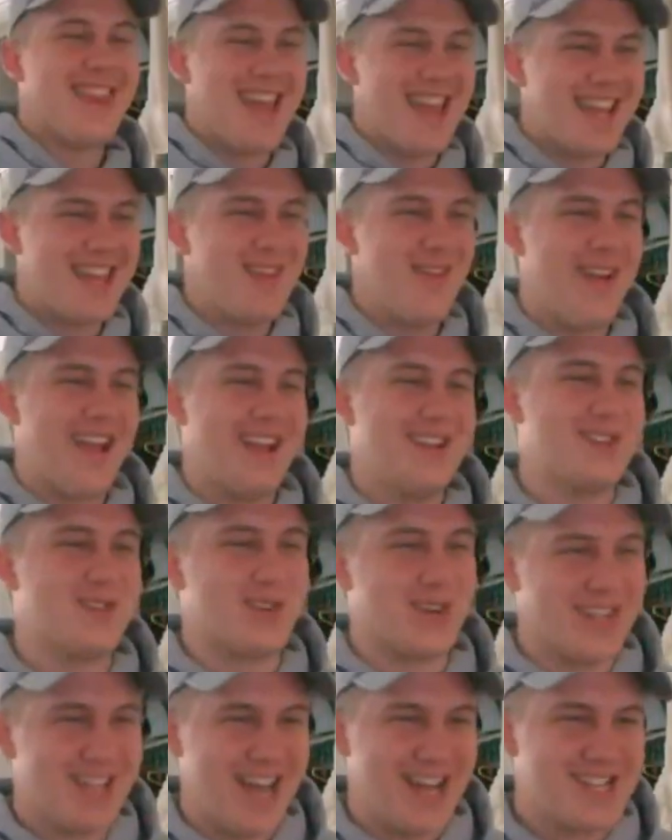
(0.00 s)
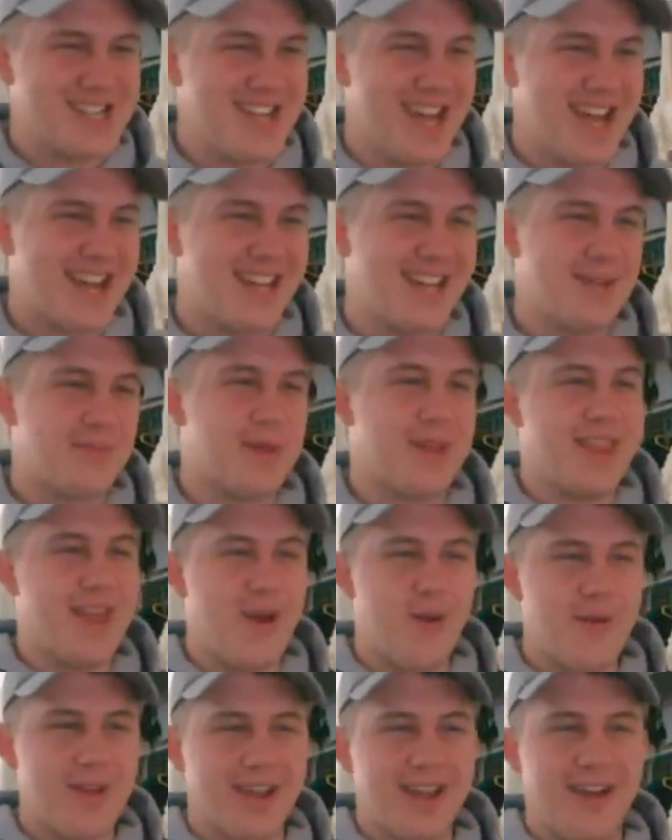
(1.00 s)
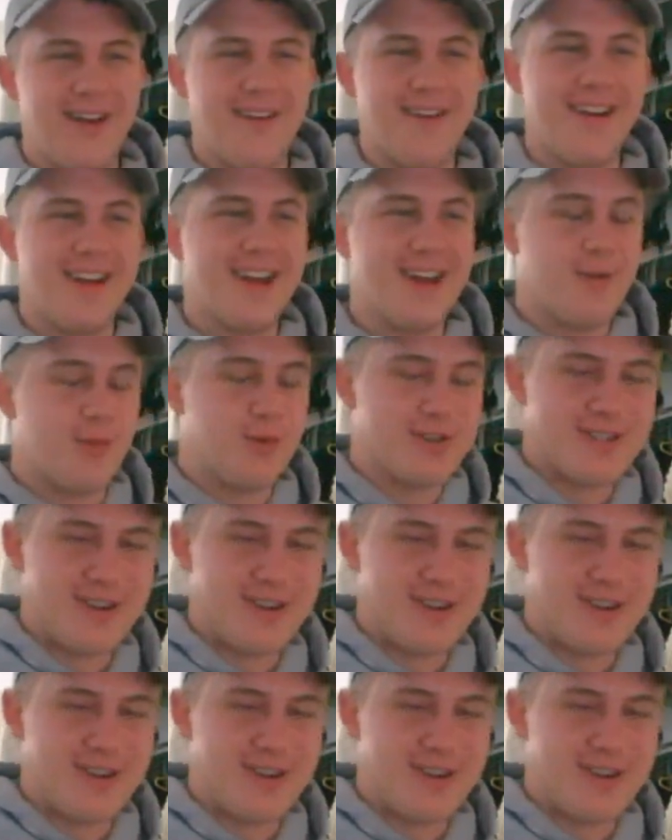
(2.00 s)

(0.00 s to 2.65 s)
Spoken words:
Thank you, Angel. Hashtag clip gang. There we go. We're